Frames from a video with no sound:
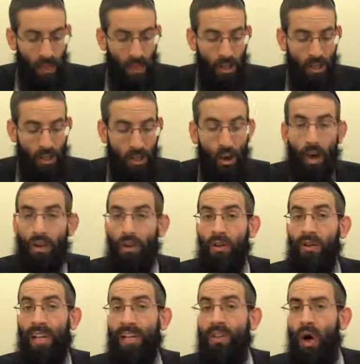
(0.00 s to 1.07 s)
So although
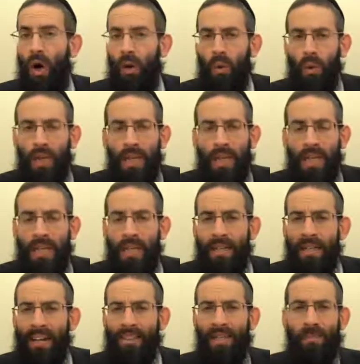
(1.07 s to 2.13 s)
they know
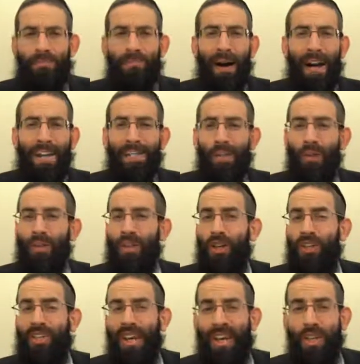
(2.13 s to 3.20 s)
that this bias only
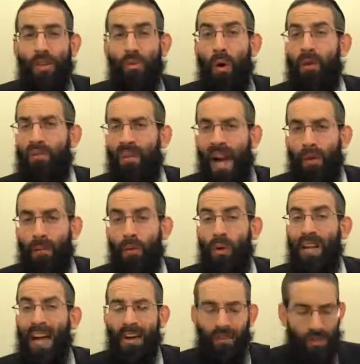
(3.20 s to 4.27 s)
contains one family,
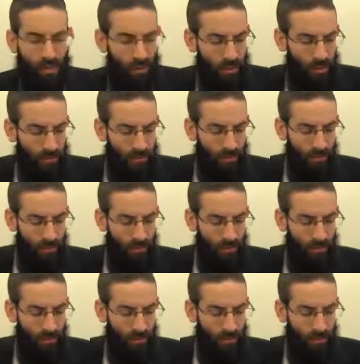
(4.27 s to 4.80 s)
one household,